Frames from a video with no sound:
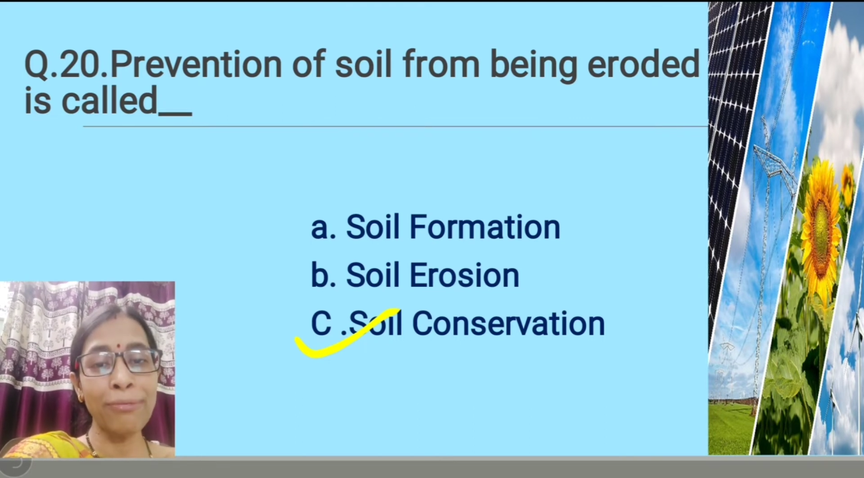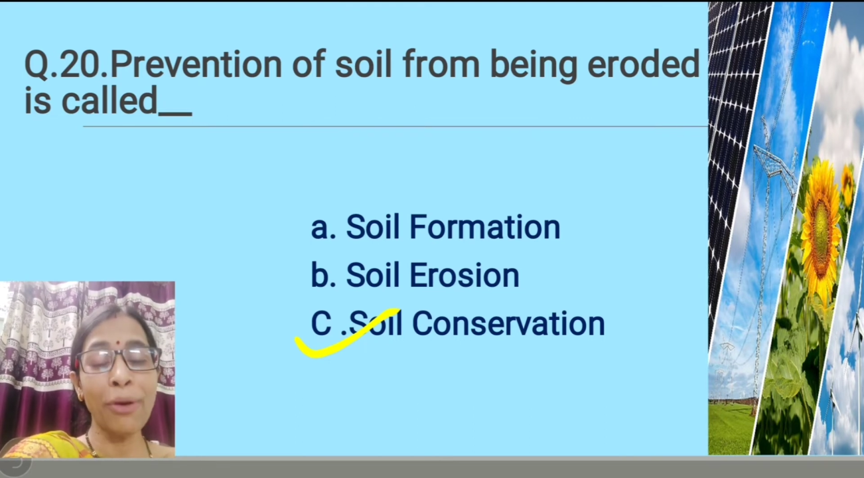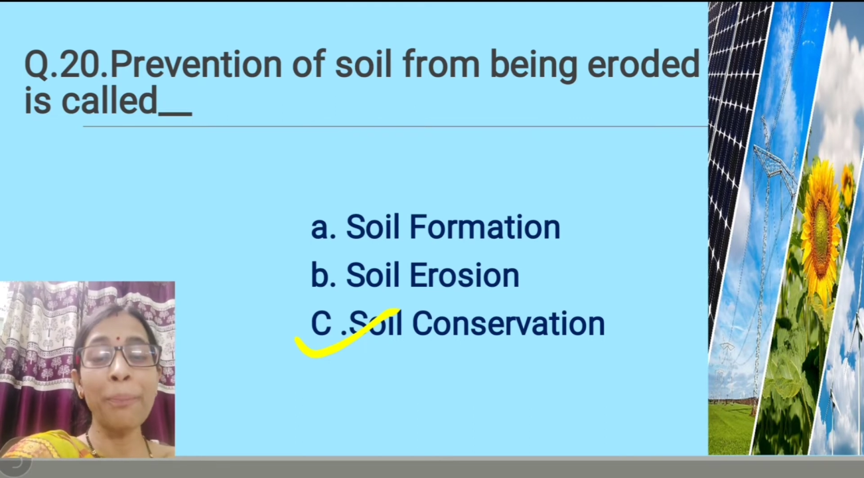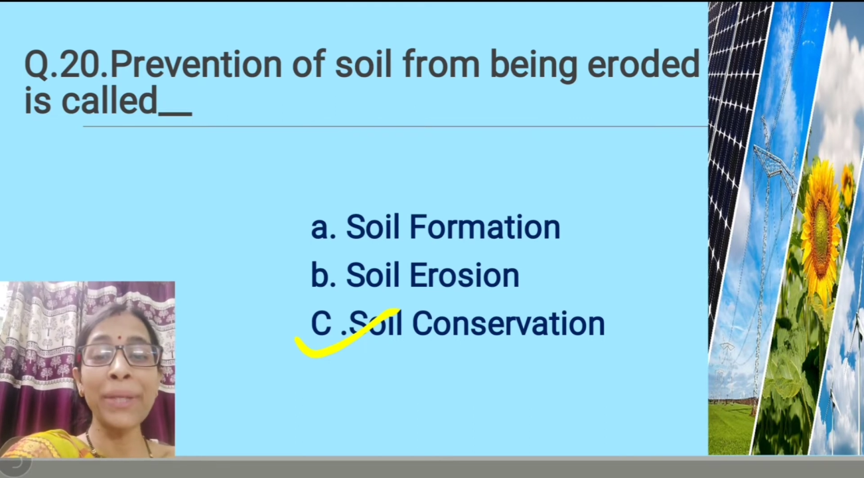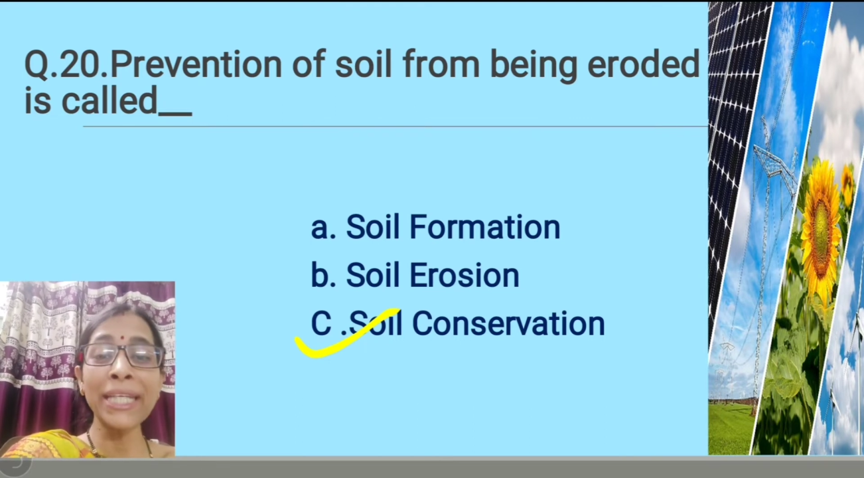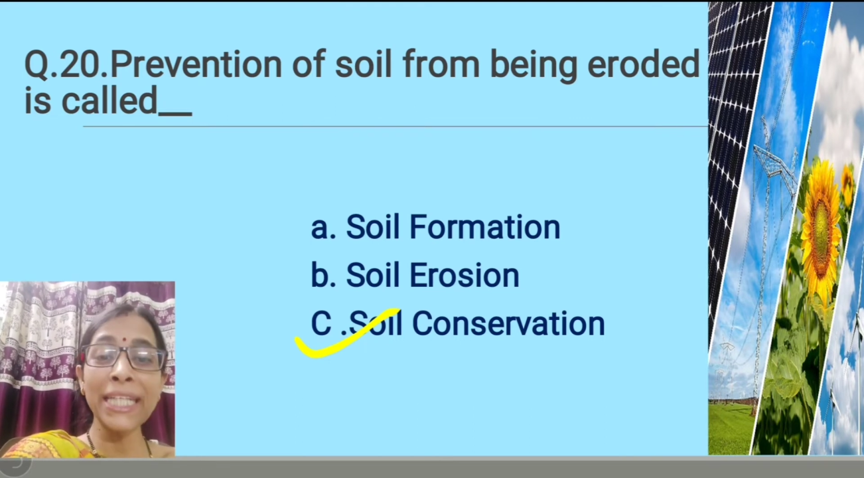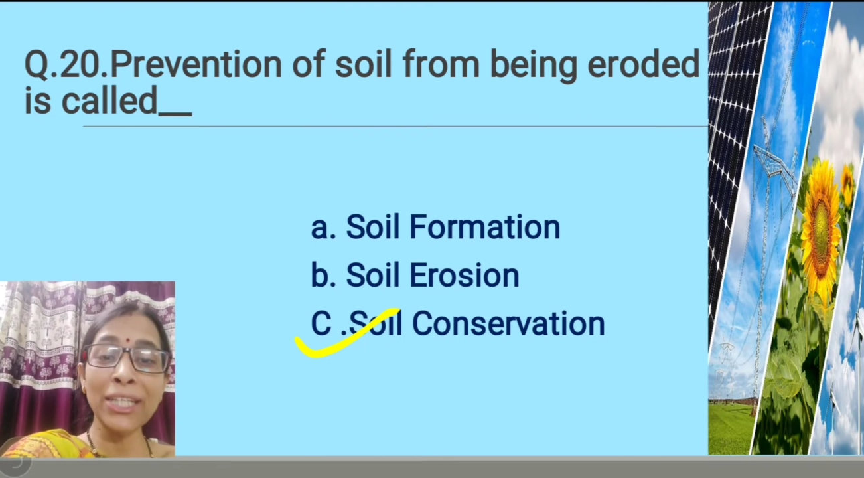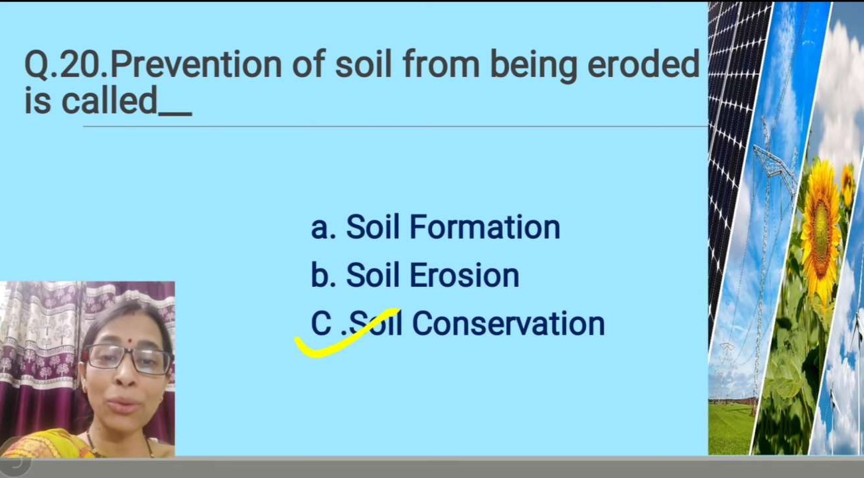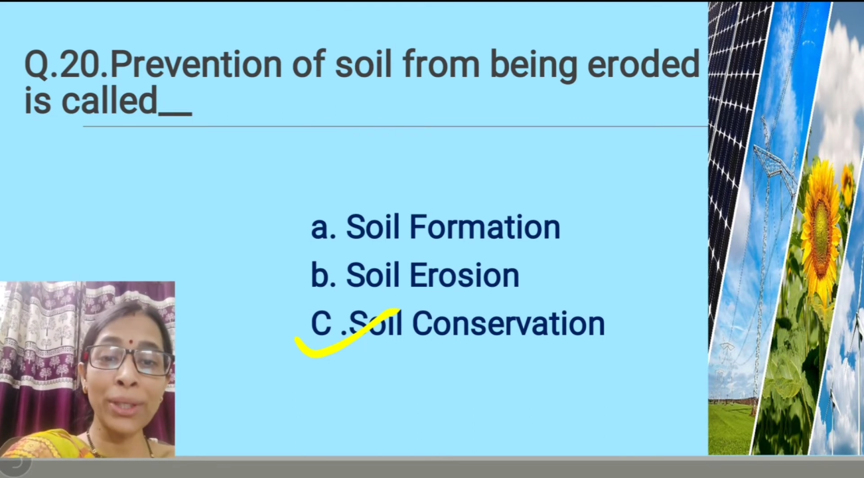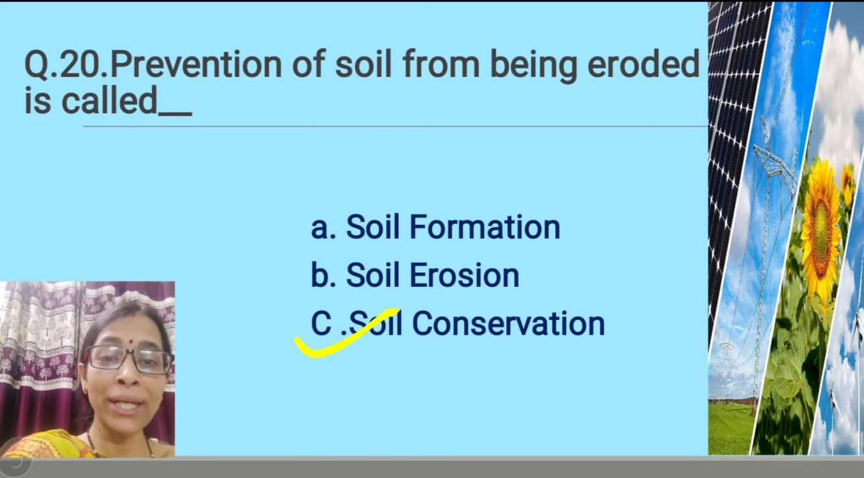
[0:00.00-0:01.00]
from being
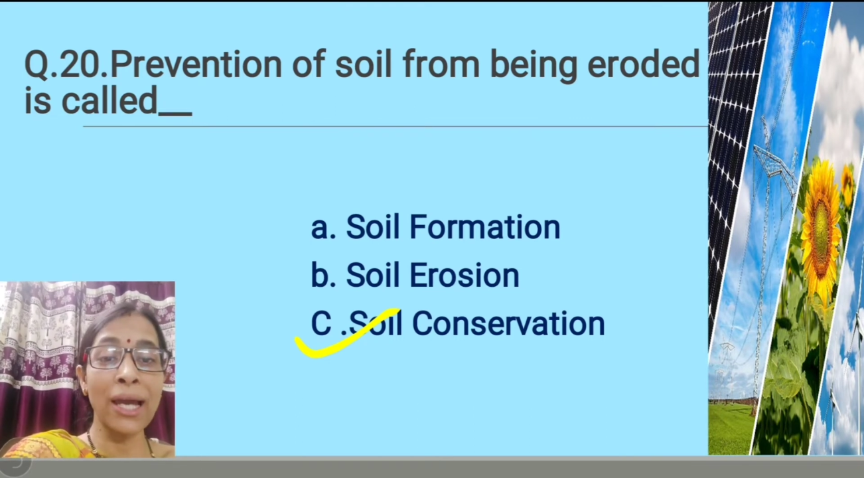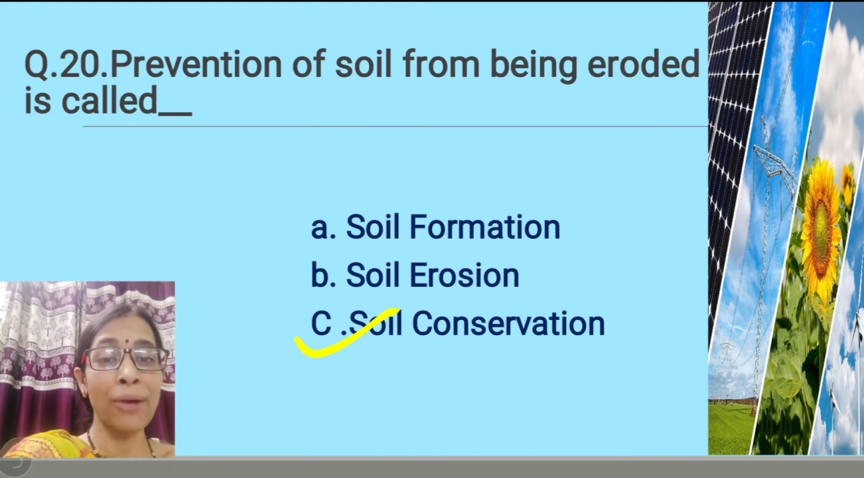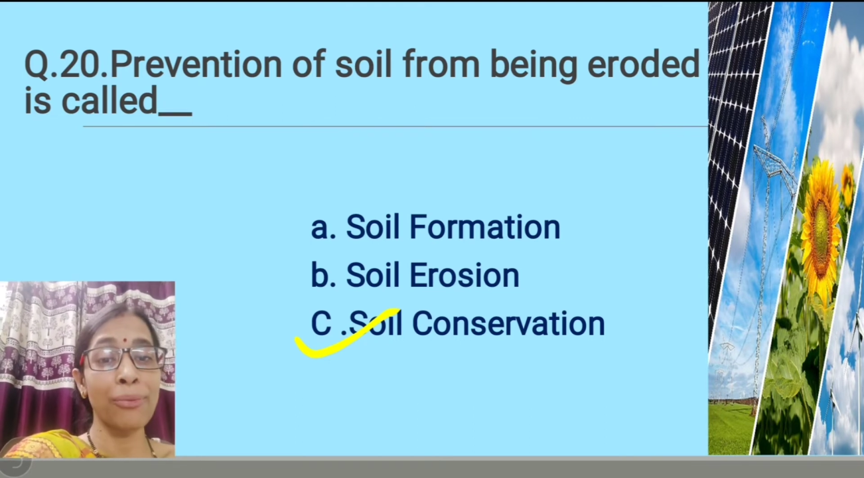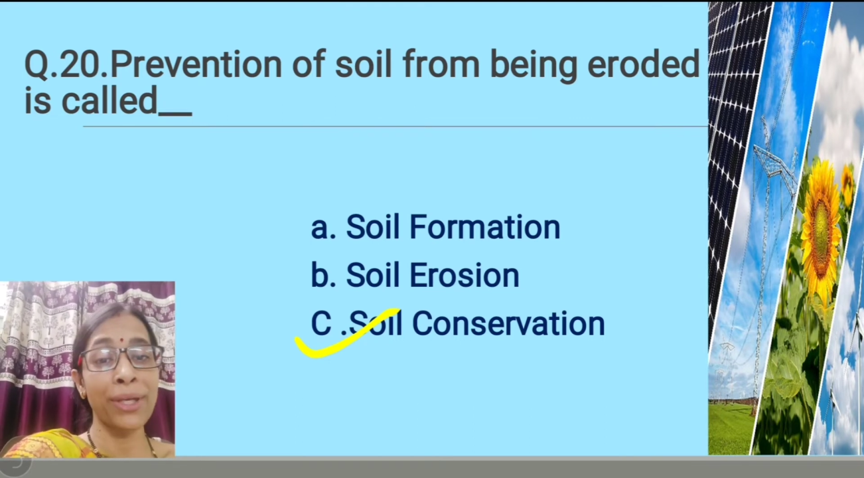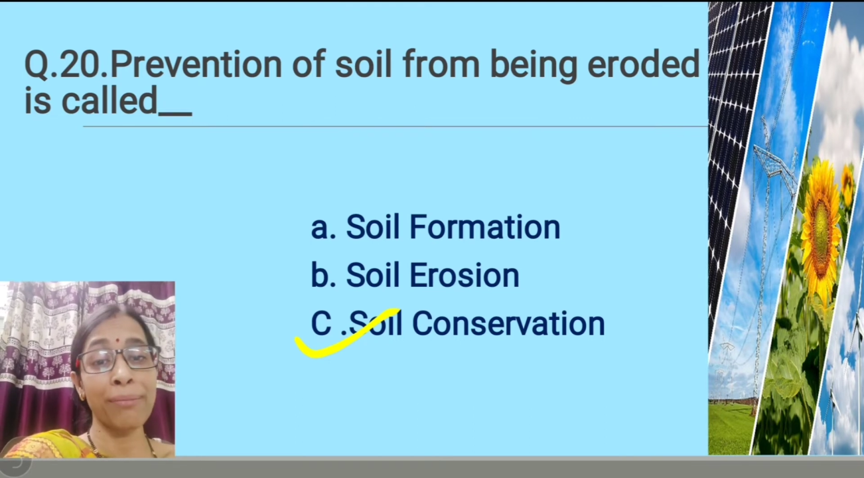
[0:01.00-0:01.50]
eroded away,